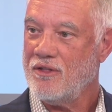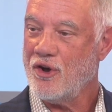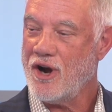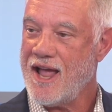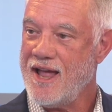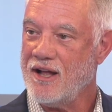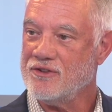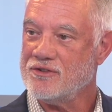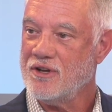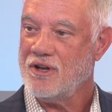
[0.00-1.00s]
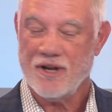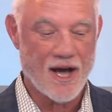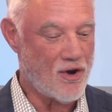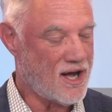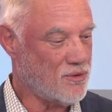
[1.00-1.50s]
their hands.
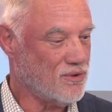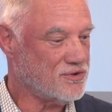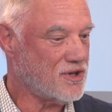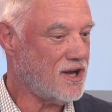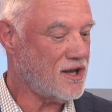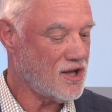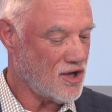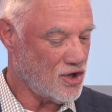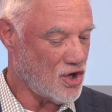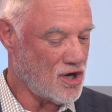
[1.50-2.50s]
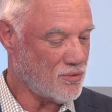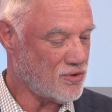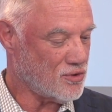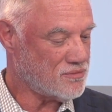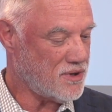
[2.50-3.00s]
Now, I will say, along
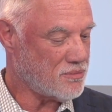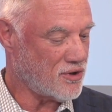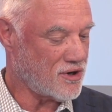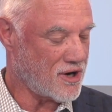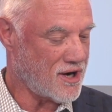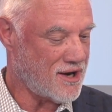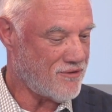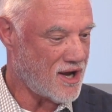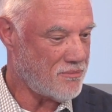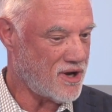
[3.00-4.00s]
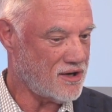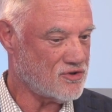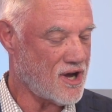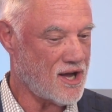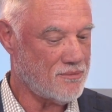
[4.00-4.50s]
with those people that are going to have high-paying
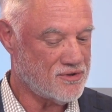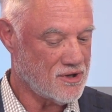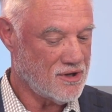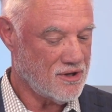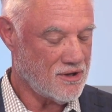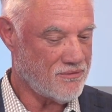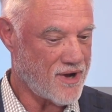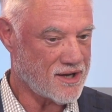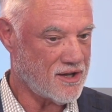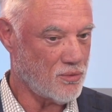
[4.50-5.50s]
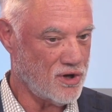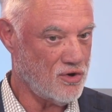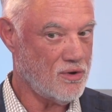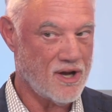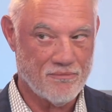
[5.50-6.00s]
jobs, the fact that we
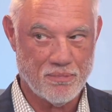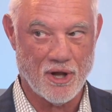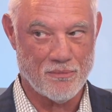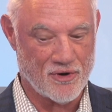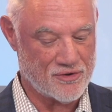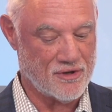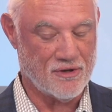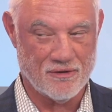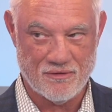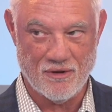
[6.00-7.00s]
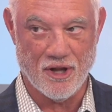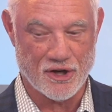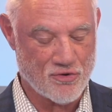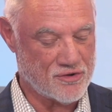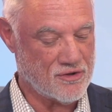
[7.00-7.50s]
do have plumbers and
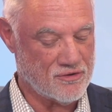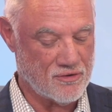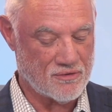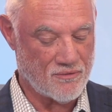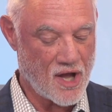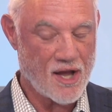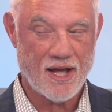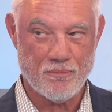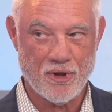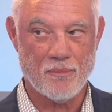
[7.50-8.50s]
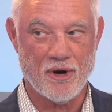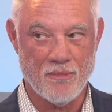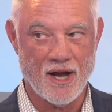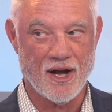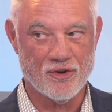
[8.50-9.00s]
electricians and I had a plumber at
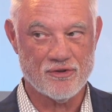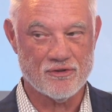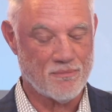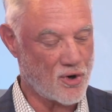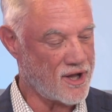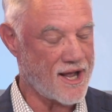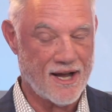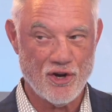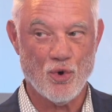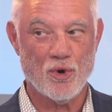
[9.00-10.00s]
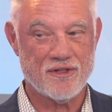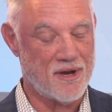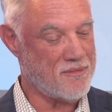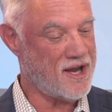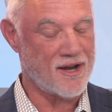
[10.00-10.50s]
my house this morning. I know what
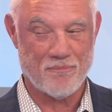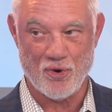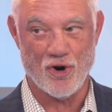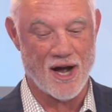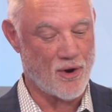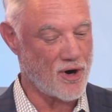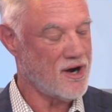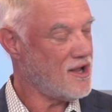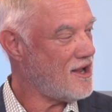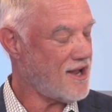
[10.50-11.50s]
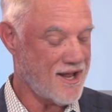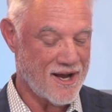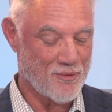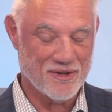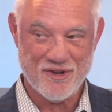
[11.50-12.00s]
they make per hour, and
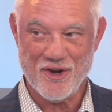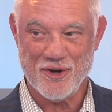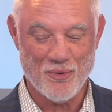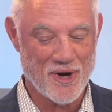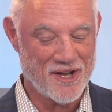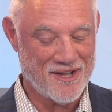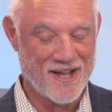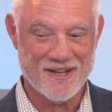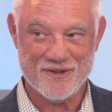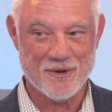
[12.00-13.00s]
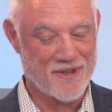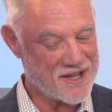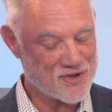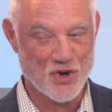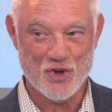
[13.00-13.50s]
I will tell you what,
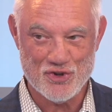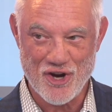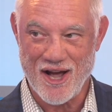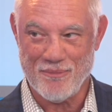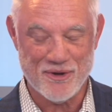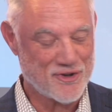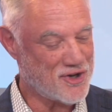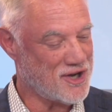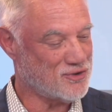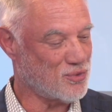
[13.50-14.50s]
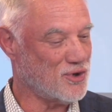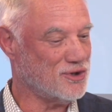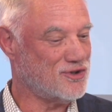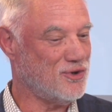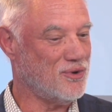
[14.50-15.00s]
that's a good job in today's
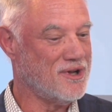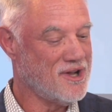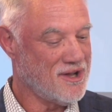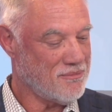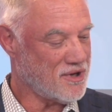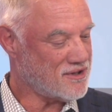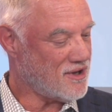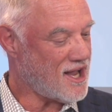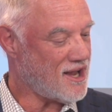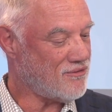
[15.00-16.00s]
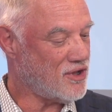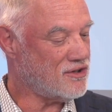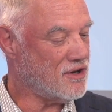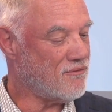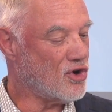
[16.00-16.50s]
world too. But to have the
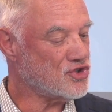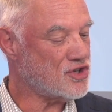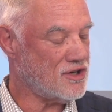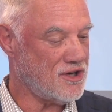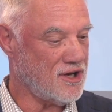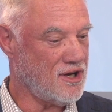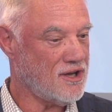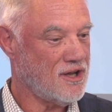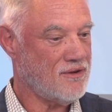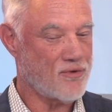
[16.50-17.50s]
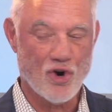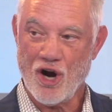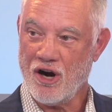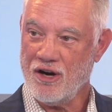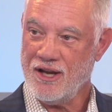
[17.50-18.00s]
diversity for
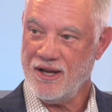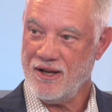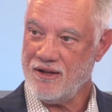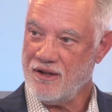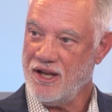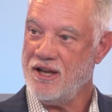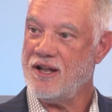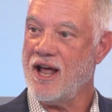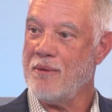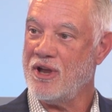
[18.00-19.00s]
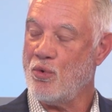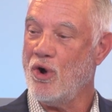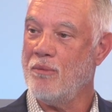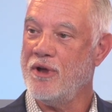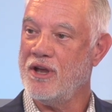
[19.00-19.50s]
our economic
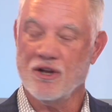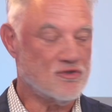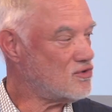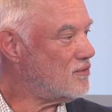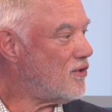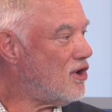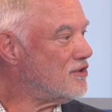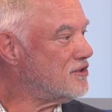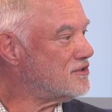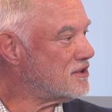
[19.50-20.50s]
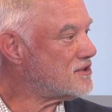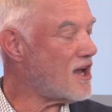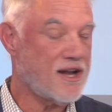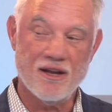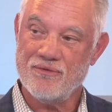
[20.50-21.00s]
well-being in Sioux Falls is
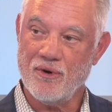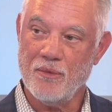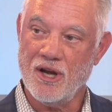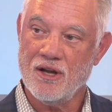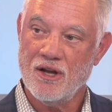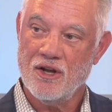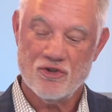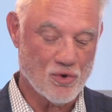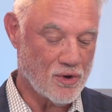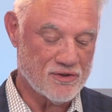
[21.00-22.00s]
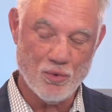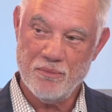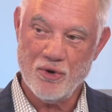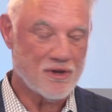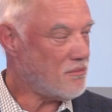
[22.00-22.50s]
exciting for me. So as
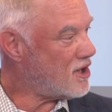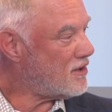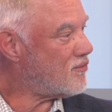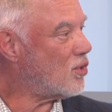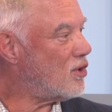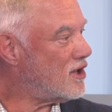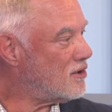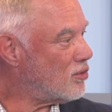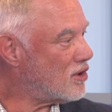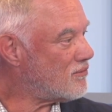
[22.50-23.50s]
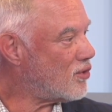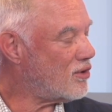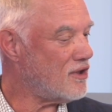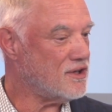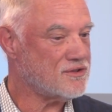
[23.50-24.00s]
we the money forward and look
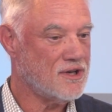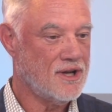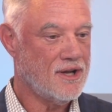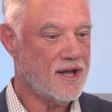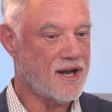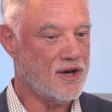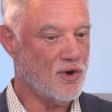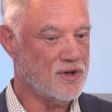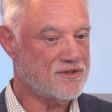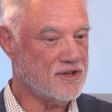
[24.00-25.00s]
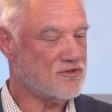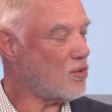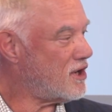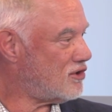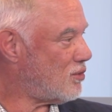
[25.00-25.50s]
for this, and I know it says
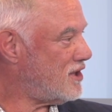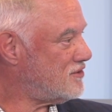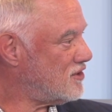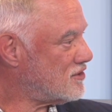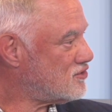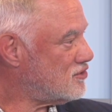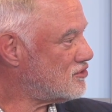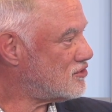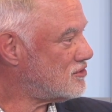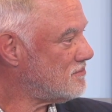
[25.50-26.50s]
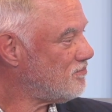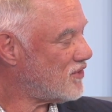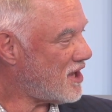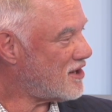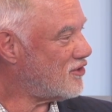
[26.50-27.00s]
2026 is
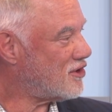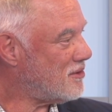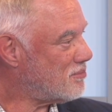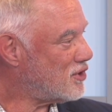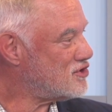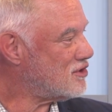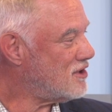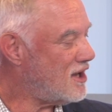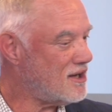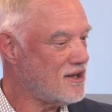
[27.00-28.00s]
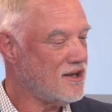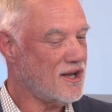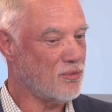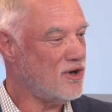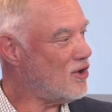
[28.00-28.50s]
kind of the completion date,
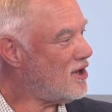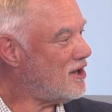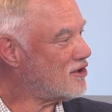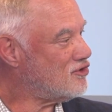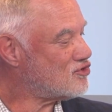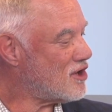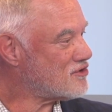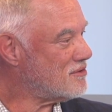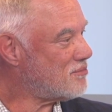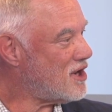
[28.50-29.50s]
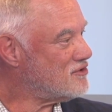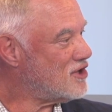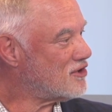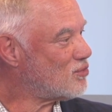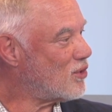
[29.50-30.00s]
and we know how construction
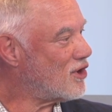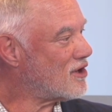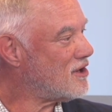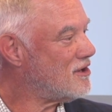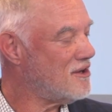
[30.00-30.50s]
projects work,